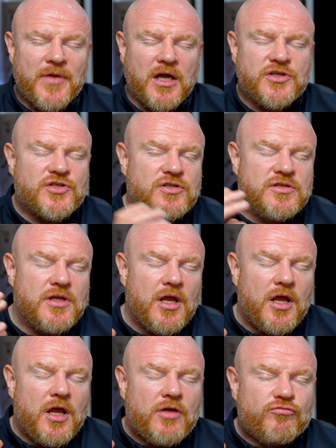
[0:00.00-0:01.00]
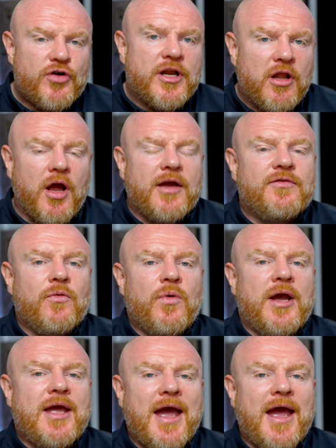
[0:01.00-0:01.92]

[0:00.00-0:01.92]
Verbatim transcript: I just really like the way